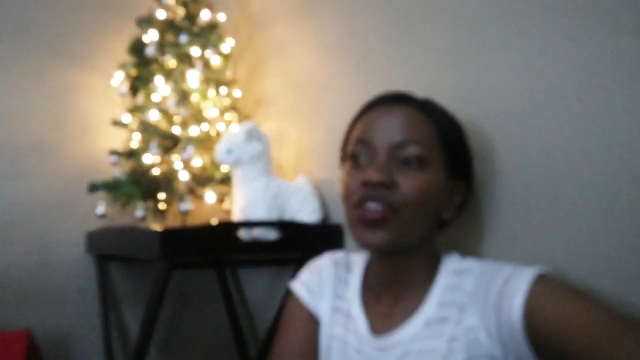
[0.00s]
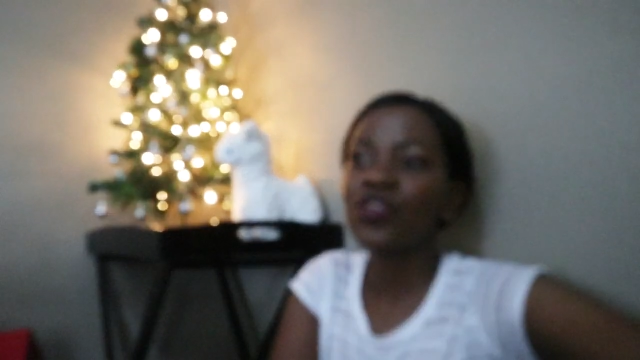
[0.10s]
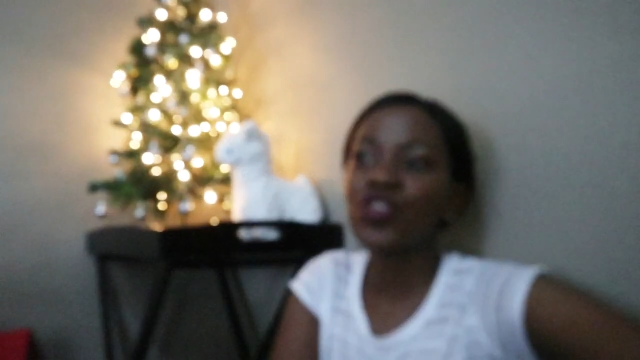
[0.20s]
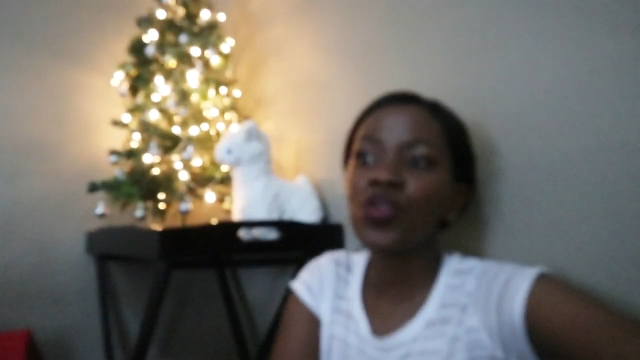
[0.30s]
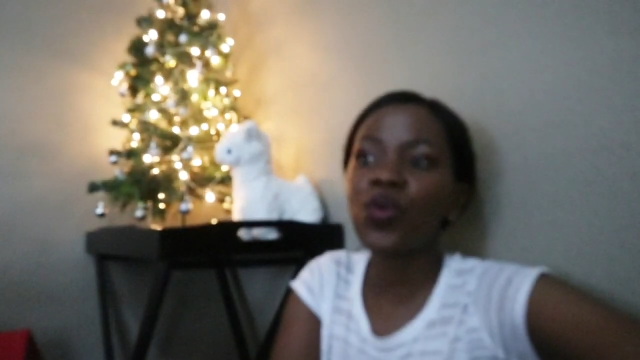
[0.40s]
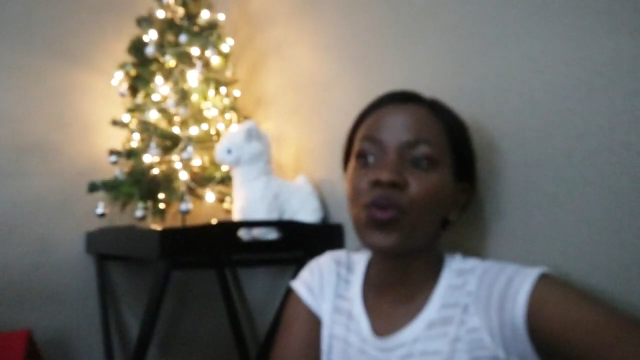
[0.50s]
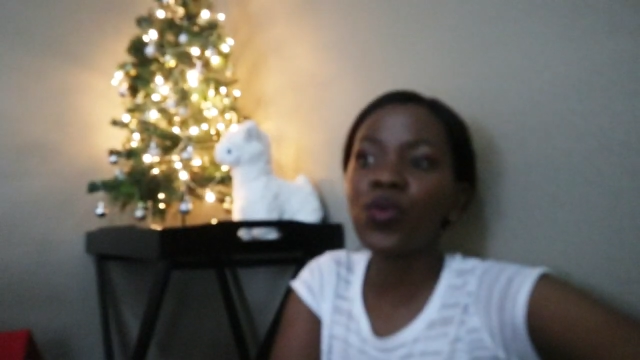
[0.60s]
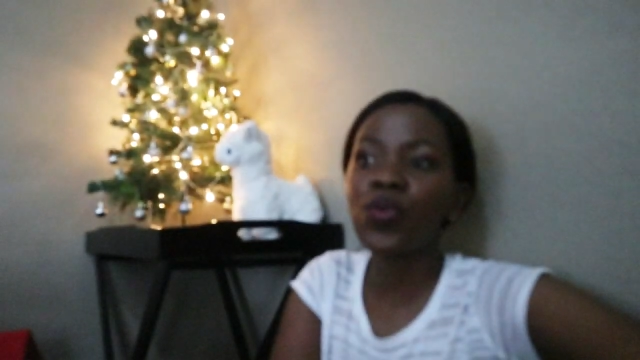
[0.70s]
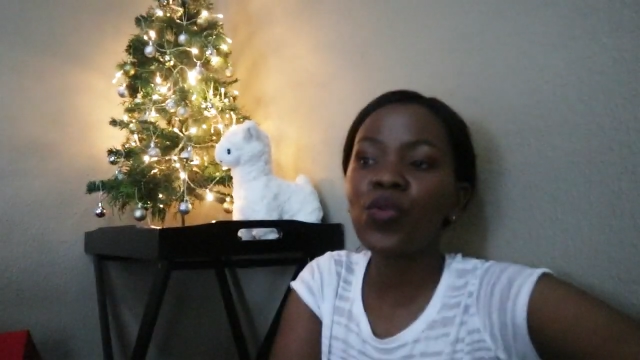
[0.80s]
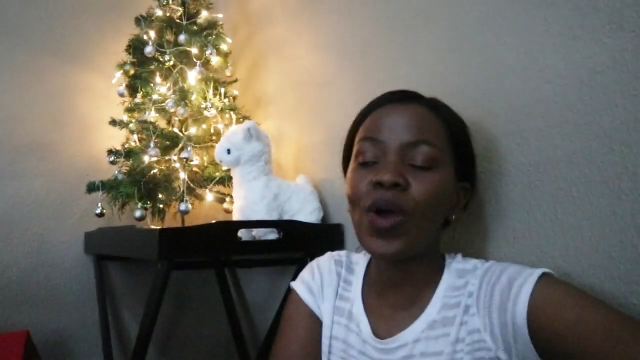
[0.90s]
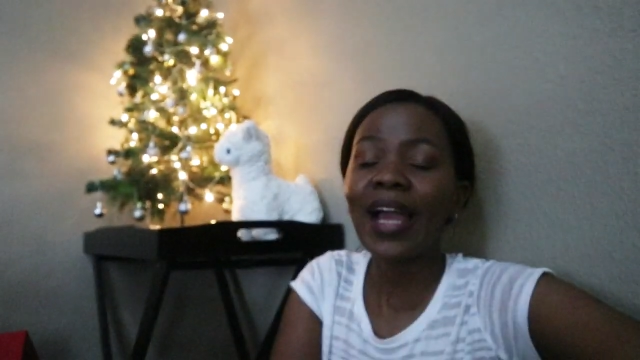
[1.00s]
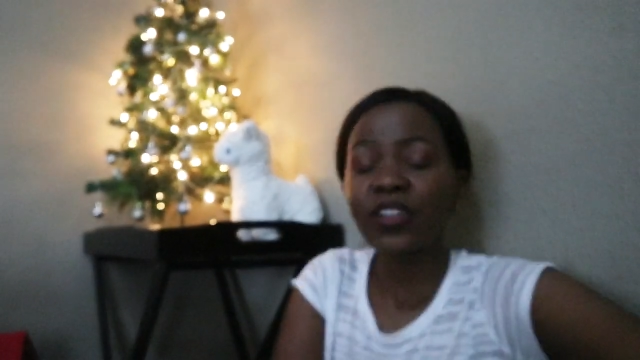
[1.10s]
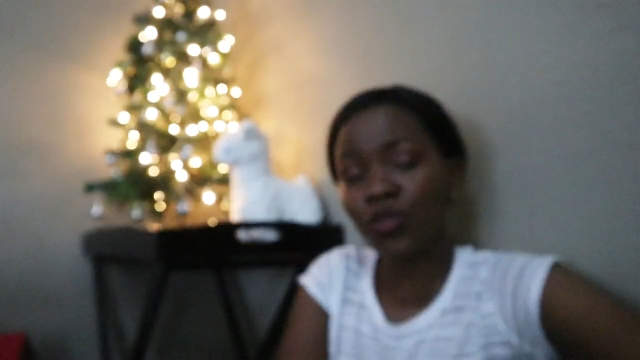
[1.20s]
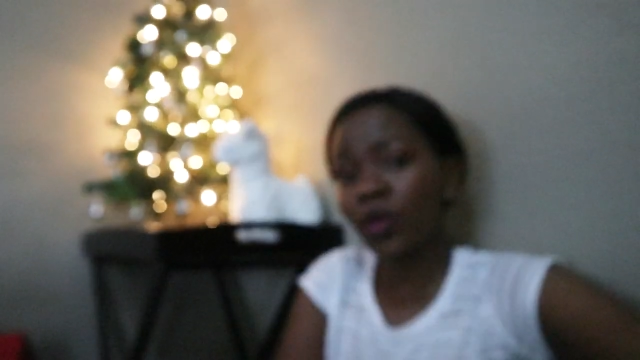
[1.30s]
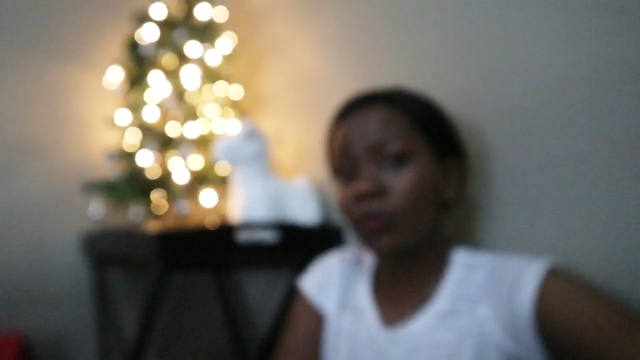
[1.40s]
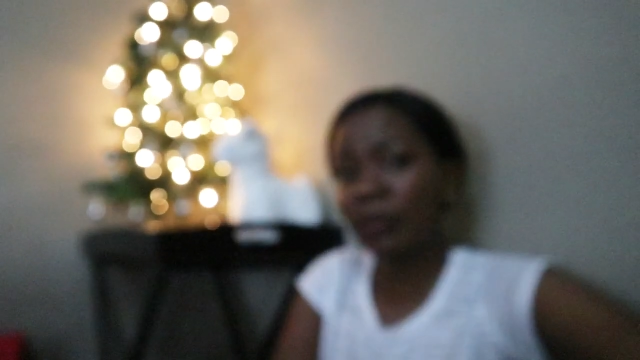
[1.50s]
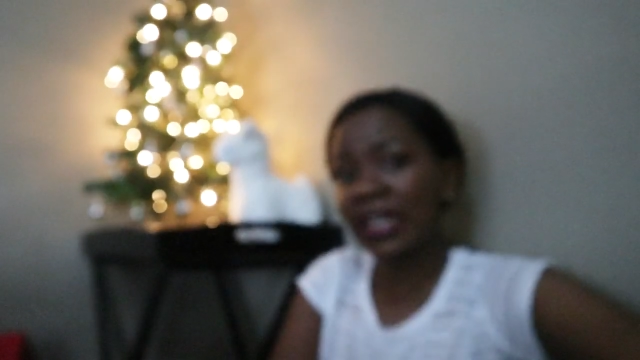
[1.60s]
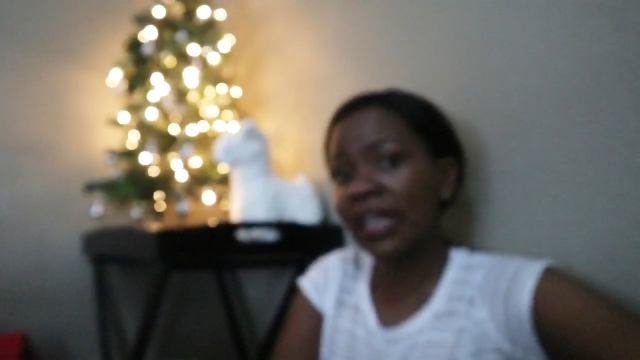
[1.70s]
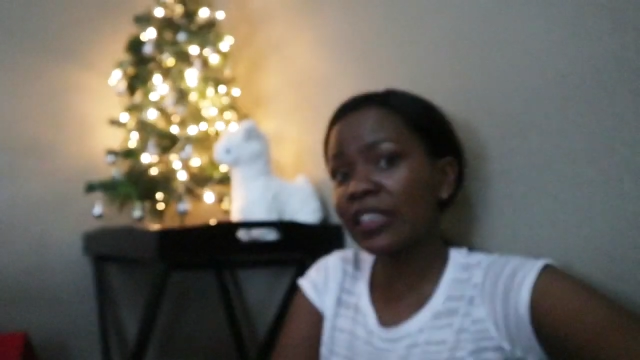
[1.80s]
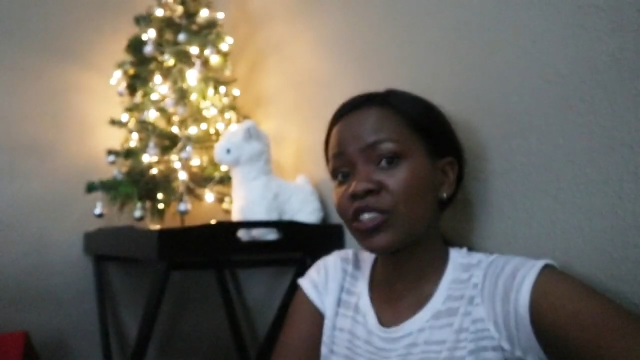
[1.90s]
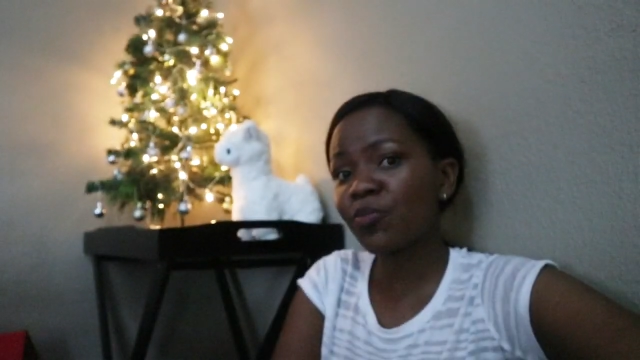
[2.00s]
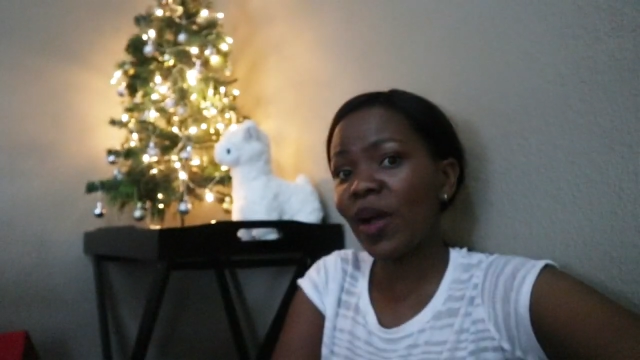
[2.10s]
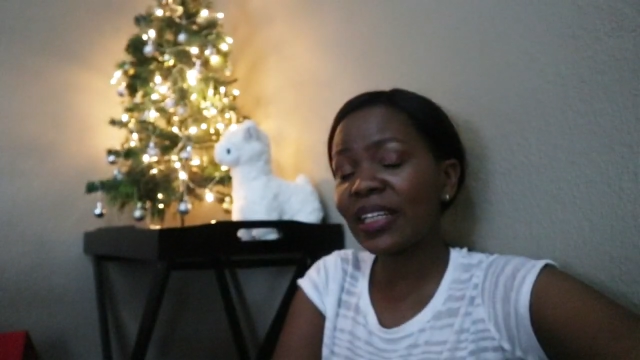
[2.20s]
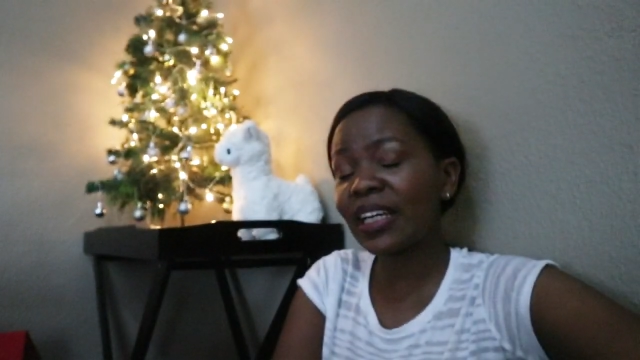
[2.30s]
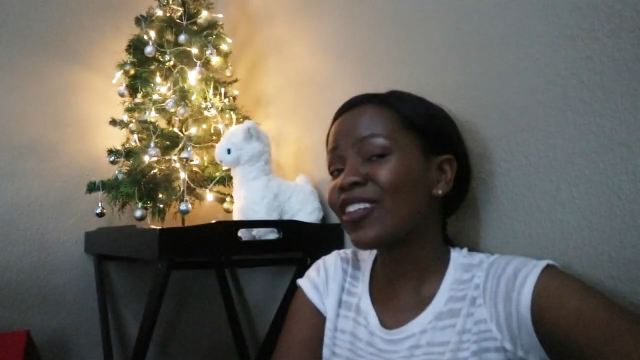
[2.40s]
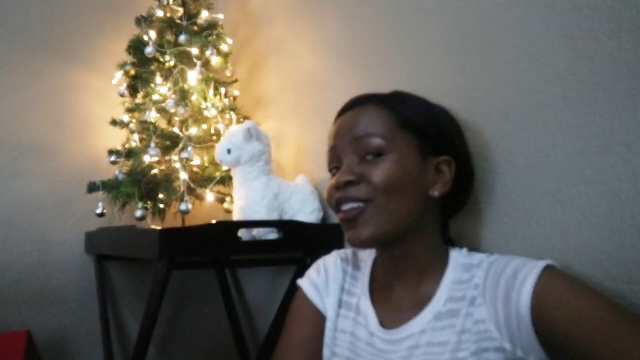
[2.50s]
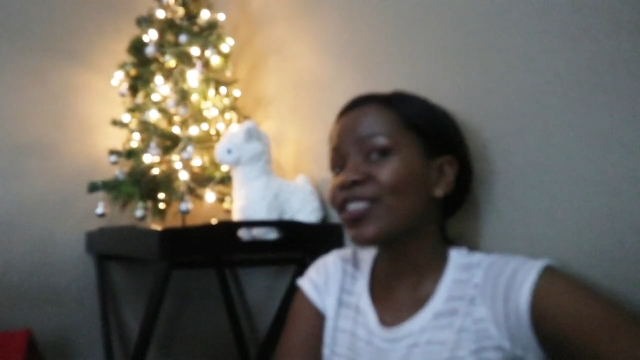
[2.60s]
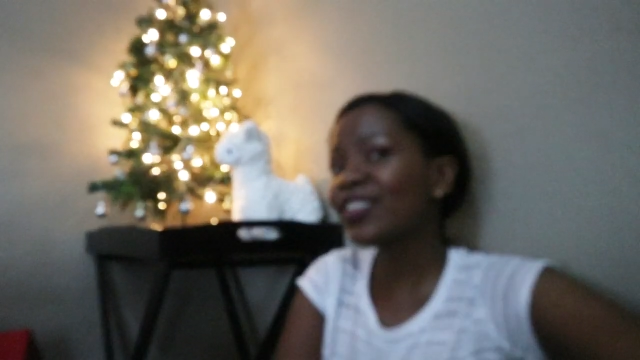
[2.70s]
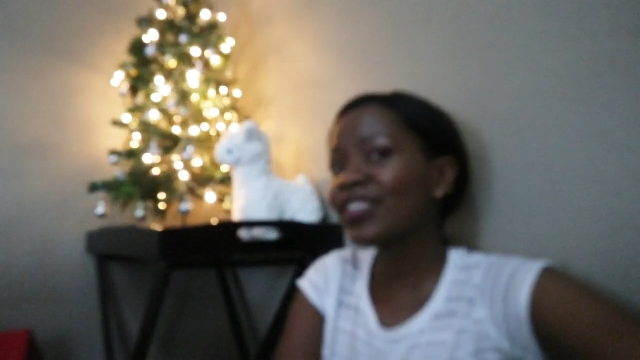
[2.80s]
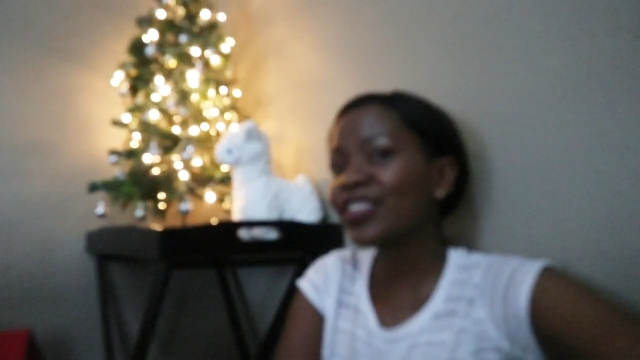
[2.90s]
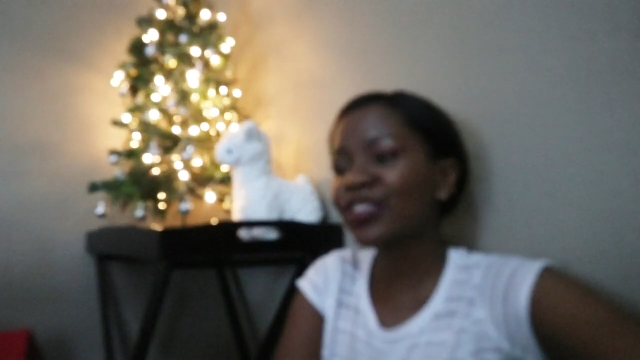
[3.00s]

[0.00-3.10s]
Your actual big luggage might get lost,